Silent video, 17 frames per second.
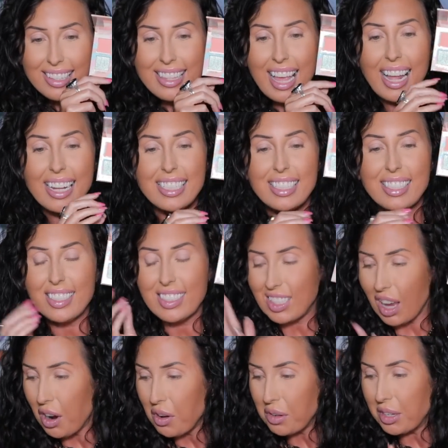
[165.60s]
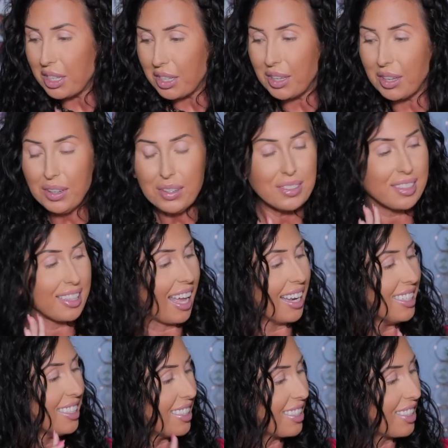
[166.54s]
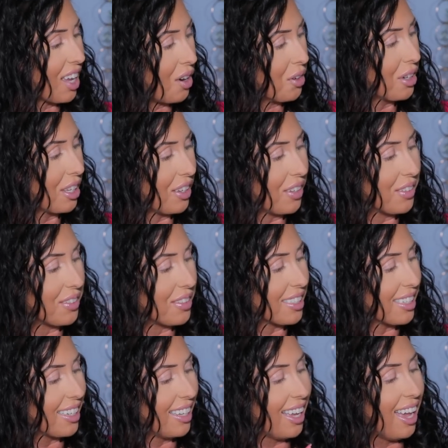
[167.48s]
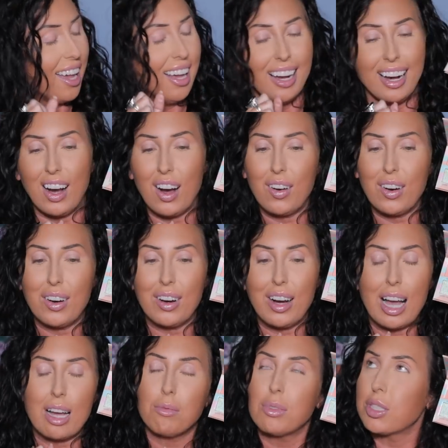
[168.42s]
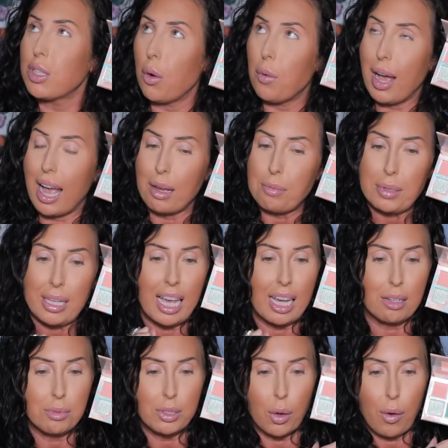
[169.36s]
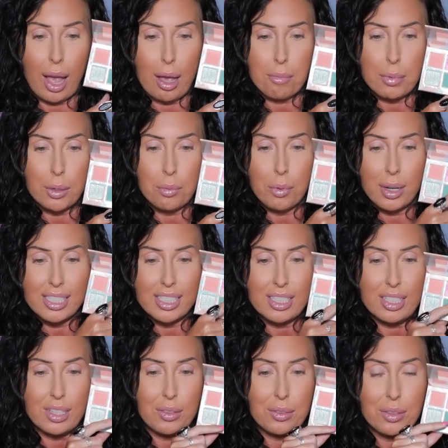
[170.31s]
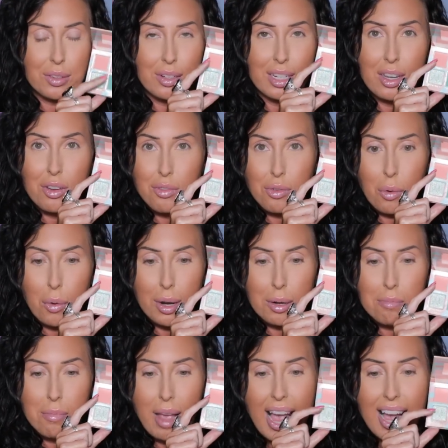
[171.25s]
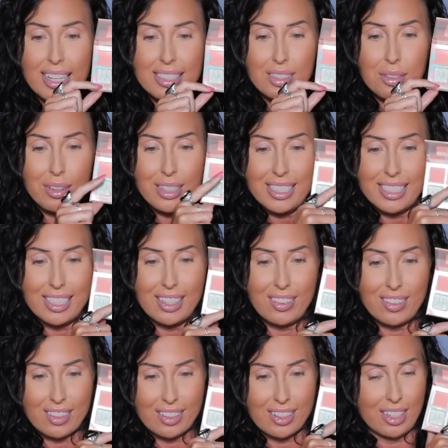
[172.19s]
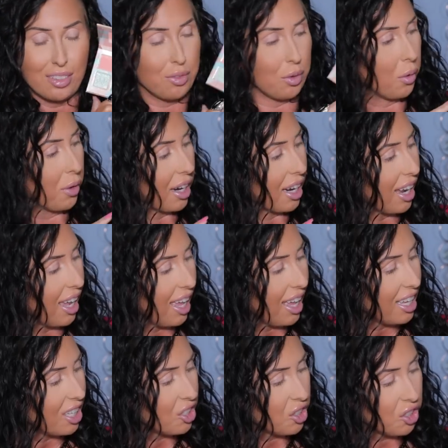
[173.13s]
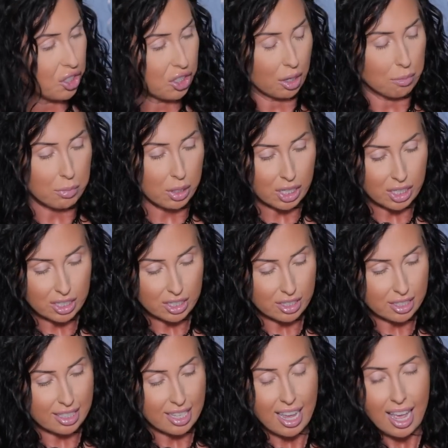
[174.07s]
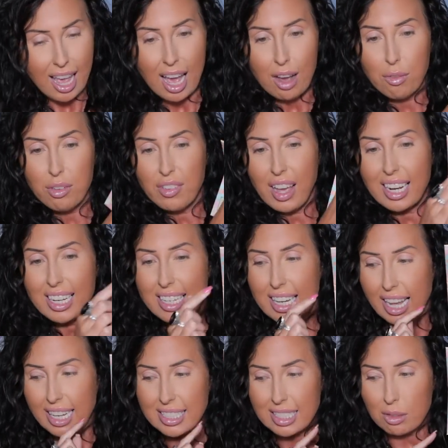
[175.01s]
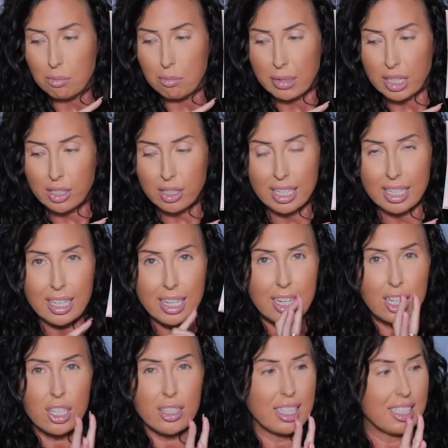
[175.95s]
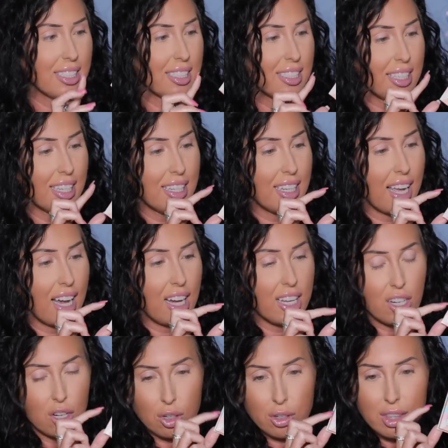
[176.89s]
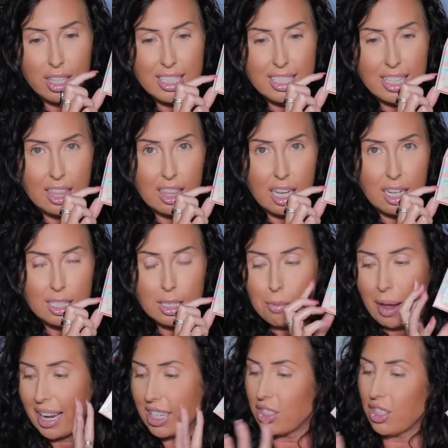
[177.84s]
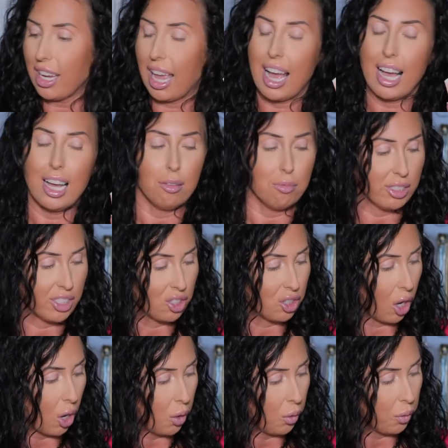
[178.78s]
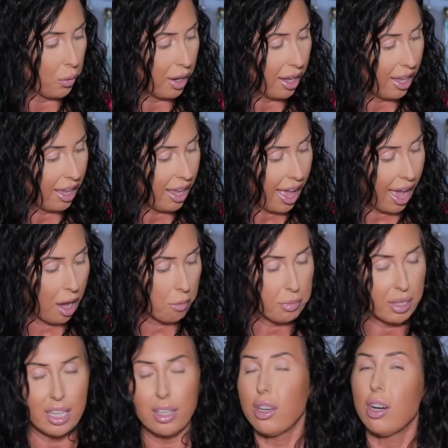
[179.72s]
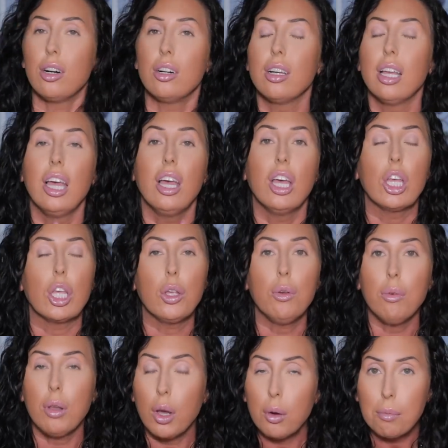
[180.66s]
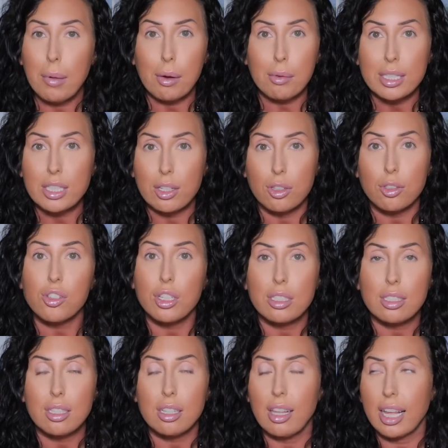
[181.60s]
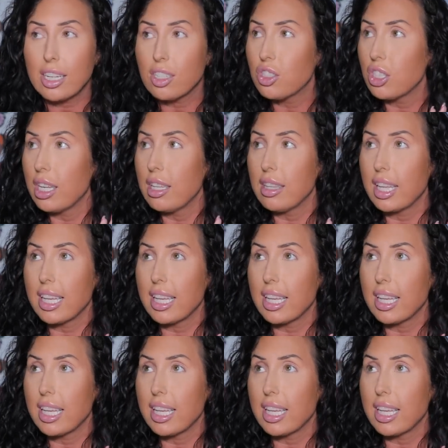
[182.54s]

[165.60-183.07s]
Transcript: That is so cute. That is so cute. Oh, I'm so happy. I'm so happy. 1, 2, 3, 4 mattes. 1, 2, 3, 4 shimmers. We've got a nice mirror in here. This is in Unearthly's Luxe packaging. I'm so happy. Y'all, you know my Resurgence collection.